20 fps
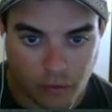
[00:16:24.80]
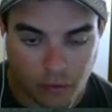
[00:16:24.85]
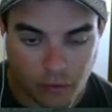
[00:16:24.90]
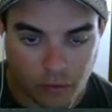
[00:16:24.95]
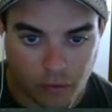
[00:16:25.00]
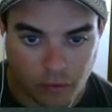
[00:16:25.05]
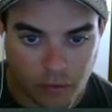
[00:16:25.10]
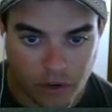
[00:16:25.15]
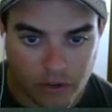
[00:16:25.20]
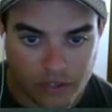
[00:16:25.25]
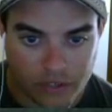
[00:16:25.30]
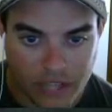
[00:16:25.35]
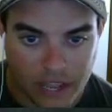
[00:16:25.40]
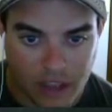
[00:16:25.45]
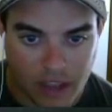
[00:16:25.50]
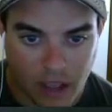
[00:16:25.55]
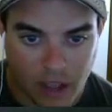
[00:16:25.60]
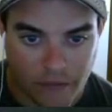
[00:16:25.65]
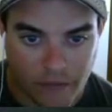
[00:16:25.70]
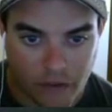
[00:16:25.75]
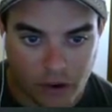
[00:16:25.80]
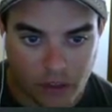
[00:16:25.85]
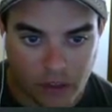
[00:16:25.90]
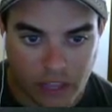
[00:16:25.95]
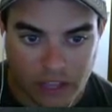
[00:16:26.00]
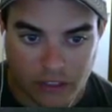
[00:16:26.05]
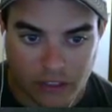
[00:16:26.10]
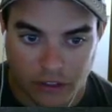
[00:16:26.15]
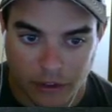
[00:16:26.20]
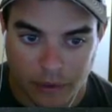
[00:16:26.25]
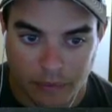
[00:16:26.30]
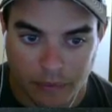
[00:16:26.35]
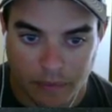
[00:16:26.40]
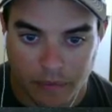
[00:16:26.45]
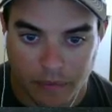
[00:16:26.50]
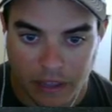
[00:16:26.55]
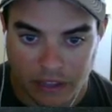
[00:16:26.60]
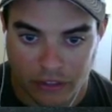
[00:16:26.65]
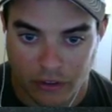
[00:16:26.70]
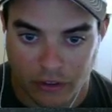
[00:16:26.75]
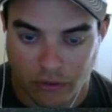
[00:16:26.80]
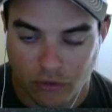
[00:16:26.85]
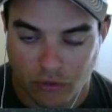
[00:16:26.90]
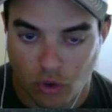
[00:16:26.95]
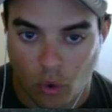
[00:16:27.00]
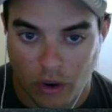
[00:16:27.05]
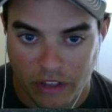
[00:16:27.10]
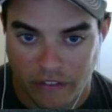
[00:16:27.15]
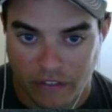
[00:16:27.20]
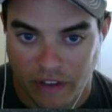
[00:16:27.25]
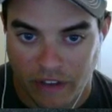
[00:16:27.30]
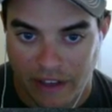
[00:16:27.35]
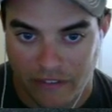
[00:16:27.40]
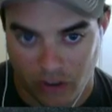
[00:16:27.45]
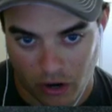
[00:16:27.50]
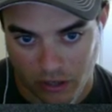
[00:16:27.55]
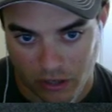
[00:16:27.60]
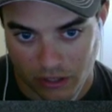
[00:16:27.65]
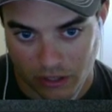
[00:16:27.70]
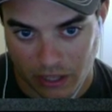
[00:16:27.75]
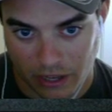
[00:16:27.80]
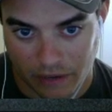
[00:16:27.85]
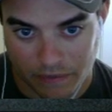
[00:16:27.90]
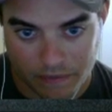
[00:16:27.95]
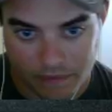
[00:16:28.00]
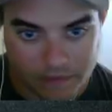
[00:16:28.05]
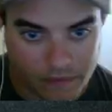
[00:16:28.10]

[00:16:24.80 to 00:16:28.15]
When you take off, you're like the 25-yard line.